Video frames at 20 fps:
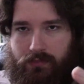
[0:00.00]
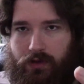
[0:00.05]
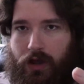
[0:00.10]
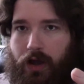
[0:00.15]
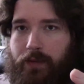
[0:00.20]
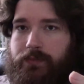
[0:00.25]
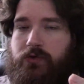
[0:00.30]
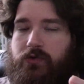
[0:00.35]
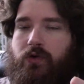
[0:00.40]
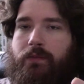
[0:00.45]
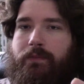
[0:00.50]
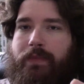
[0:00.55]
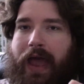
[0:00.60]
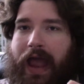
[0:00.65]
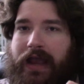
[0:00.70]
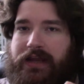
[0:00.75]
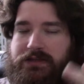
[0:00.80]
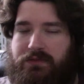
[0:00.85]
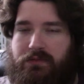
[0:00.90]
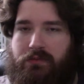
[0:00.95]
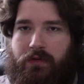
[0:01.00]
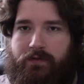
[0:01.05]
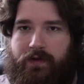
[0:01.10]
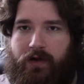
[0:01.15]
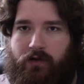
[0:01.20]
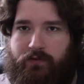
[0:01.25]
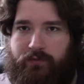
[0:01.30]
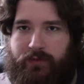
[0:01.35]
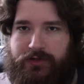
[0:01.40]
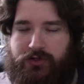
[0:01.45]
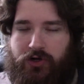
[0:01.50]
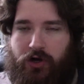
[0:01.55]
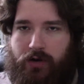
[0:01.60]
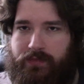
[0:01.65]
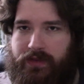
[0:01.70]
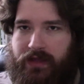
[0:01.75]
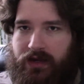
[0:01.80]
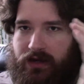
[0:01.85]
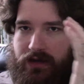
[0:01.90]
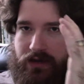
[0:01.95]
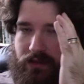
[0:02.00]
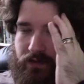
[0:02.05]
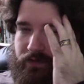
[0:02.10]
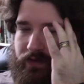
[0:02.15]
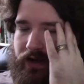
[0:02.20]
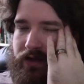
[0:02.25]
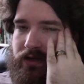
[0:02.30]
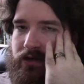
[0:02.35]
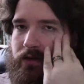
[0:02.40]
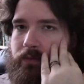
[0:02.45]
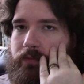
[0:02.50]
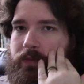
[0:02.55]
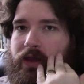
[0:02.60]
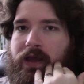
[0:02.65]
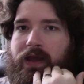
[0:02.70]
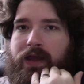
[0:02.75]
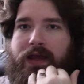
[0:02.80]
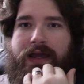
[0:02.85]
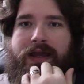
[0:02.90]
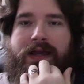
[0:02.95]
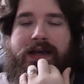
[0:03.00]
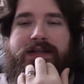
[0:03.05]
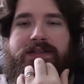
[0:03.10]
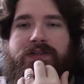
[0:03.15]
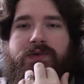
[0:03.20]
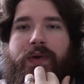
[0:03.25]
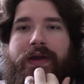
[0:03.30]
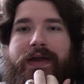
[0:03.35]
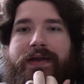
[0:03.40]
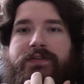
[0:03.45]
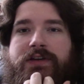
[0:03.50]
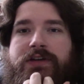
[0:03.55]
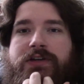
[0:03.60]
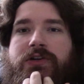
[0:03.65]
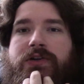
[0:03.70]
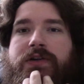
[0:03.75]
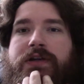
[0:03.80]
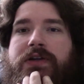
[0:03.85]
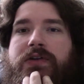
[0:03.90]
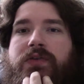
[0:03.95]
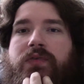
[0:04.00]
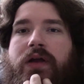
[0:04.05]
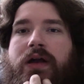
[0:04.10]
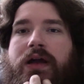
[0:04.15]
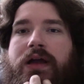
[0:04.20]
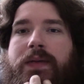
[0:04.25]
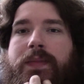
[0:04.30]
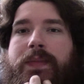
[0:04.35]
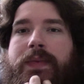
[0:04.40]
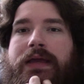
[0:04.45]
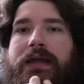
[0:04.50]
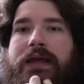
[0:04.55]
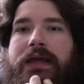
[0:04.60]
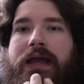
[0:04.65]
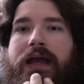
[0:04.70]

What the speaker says: up to a maximum of however much harm they did to the victim as a way of deterring crime,